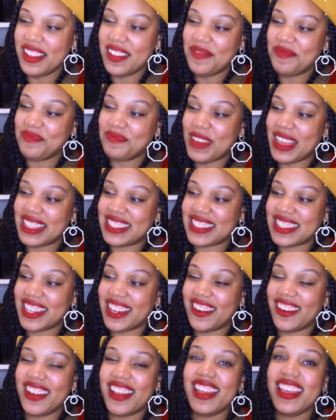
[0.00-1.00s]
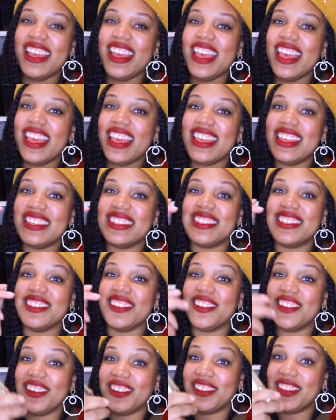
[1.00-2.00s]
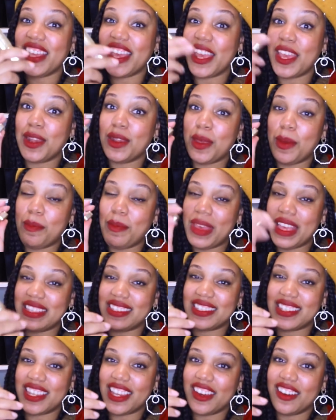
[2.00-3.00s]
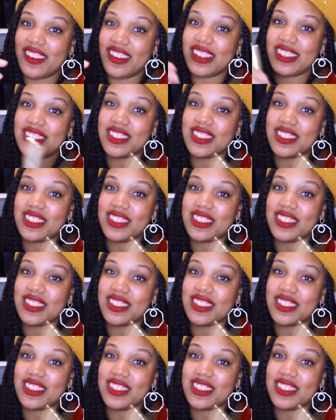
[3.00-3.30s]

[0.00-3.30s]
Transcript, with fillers: mascara is the Guerlain mascara.